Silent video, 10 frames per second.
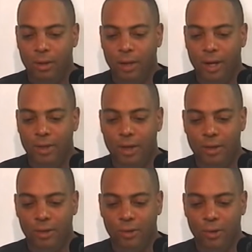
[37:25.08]
I
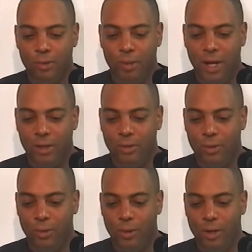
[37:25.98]
think this goes back
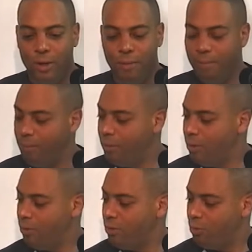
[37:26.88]
to
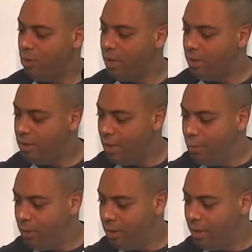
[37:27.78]
there was one
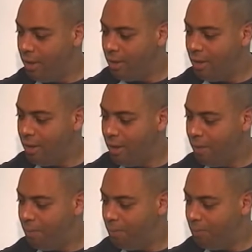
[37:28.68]
gentleman that
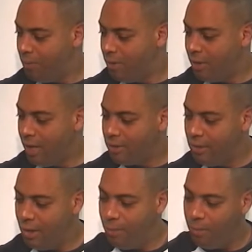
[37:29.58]
is
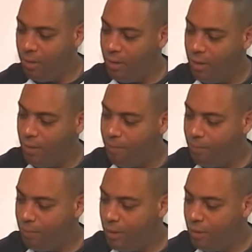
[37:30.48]
actually
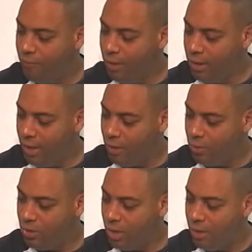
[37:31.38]
affiliated
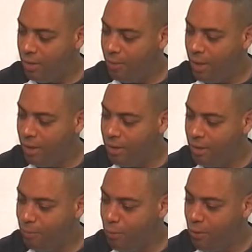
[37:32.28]
with jail that made a
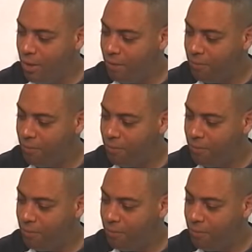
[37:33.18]
good point.